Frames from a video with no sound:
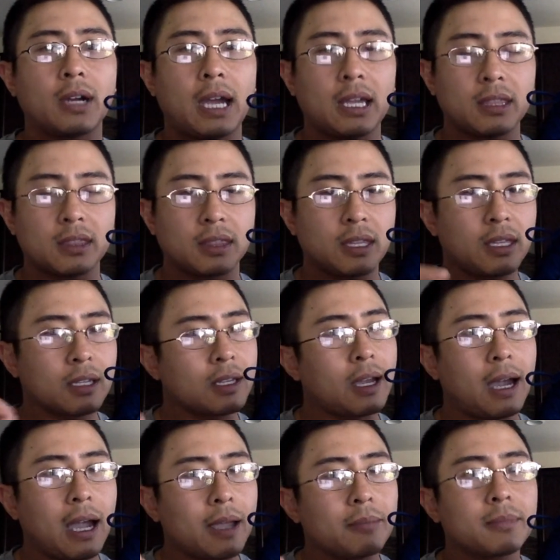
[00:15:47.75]
I think
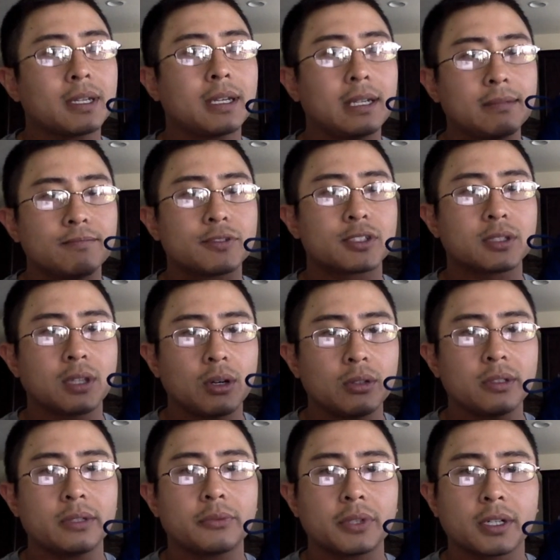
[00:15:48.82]
I'm
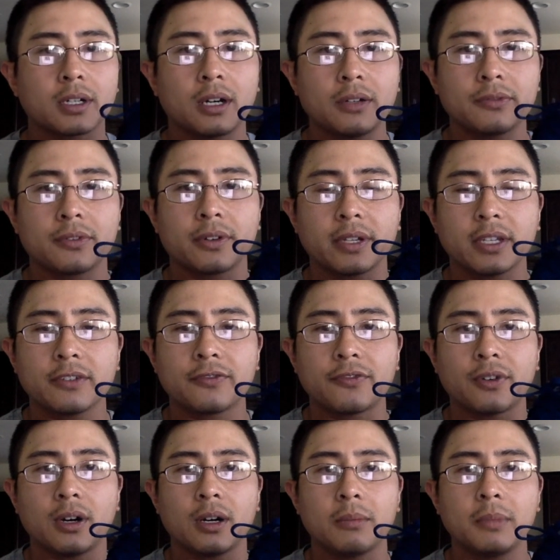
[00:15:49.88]
slowly recovering
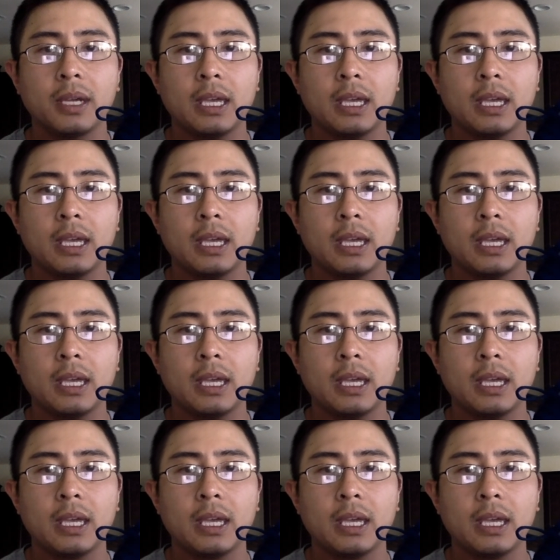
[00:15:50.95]
from